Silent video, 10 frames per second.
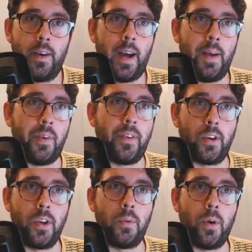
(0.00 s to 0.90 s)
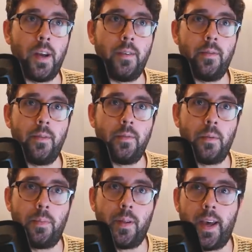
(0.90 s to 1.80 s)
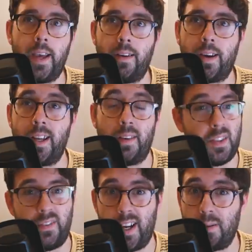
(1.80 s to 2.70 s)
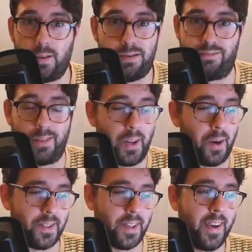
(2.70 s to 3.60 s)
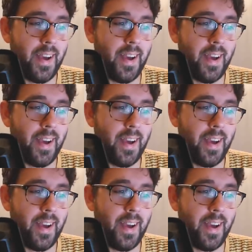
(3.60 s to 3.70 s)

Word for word: Uh, I think Gundogan will play, I reckon, if he's available. Who knows?